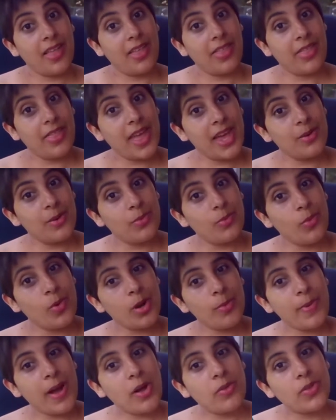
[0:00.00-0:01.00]
Then, what
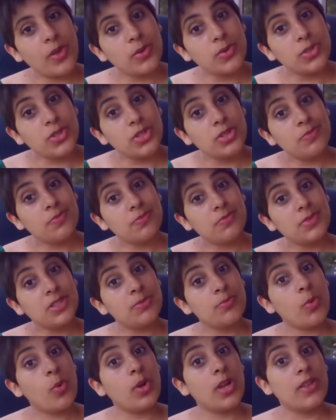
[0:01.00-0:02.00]
about those
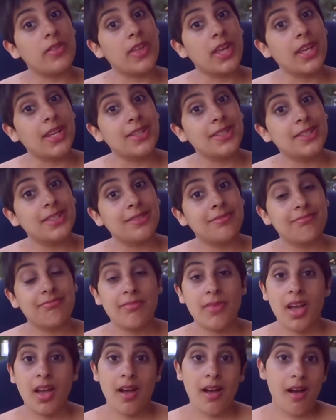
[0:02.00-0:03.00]
smaller things?
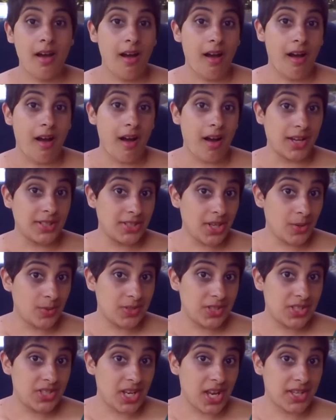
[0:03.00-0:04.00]
I
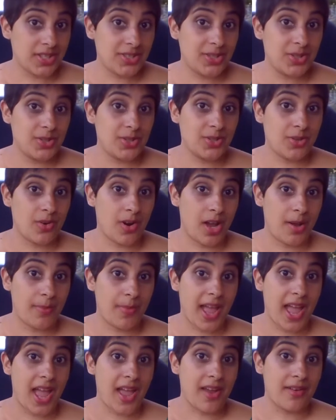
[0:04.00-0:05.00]
don't suggest you describe
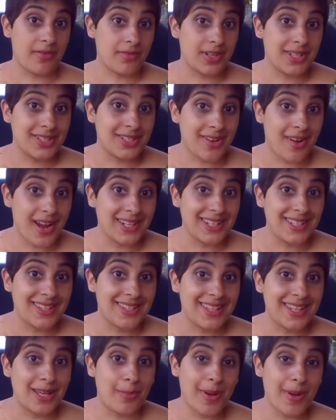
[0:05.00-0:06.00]
every tiny
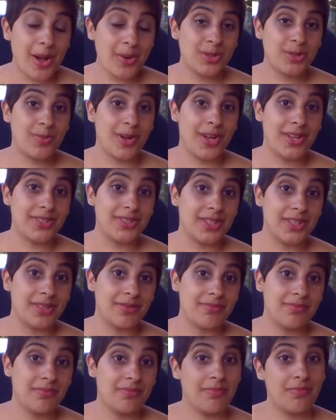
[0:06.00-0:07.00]
thing about a
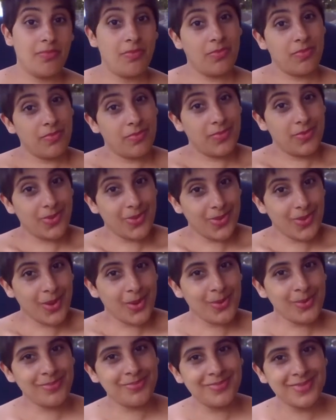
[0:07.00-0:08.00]
person,
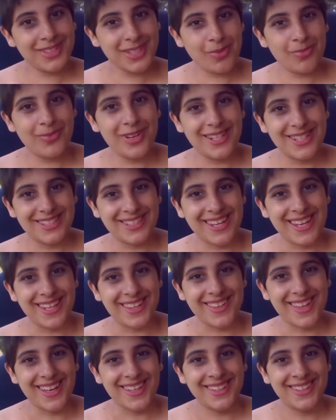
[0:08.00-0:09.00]
though some readers like
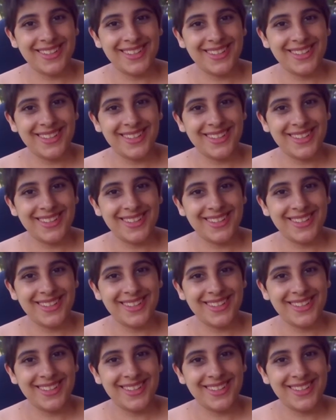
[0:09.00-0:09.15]
that.